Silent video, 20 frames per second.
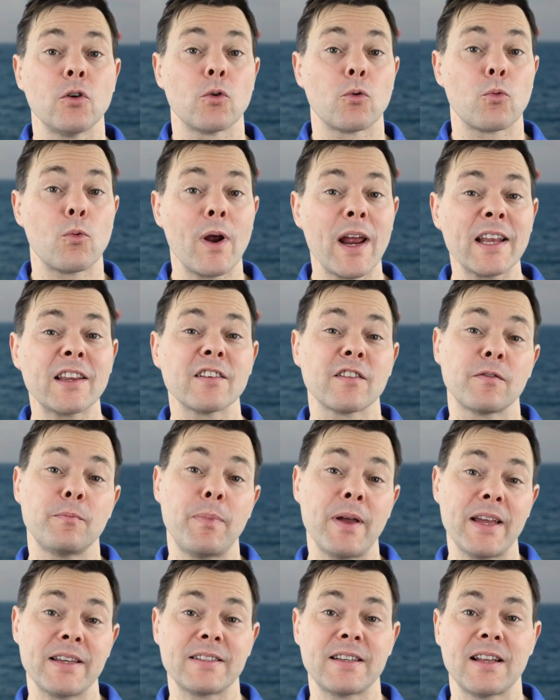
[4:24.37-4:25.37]
the rate of
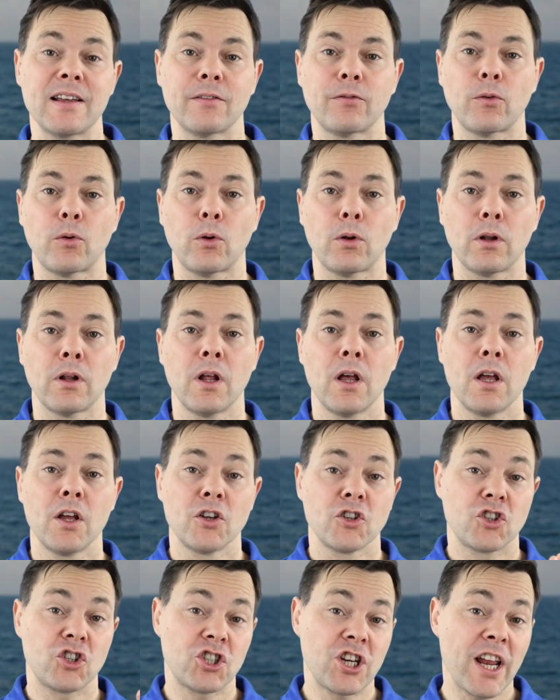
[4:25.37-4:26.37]
base level
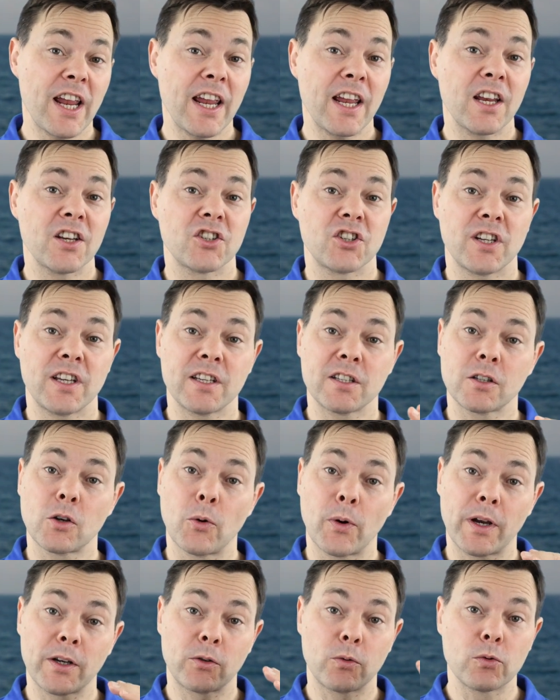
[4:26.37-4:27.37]
change is
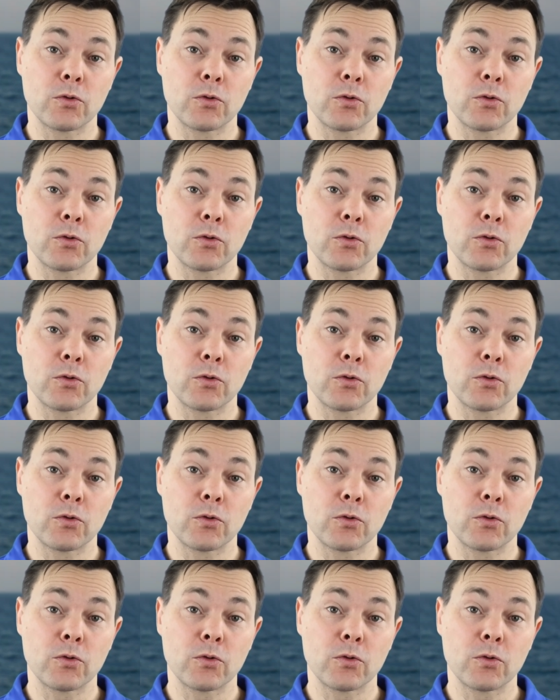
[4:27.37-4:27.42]
going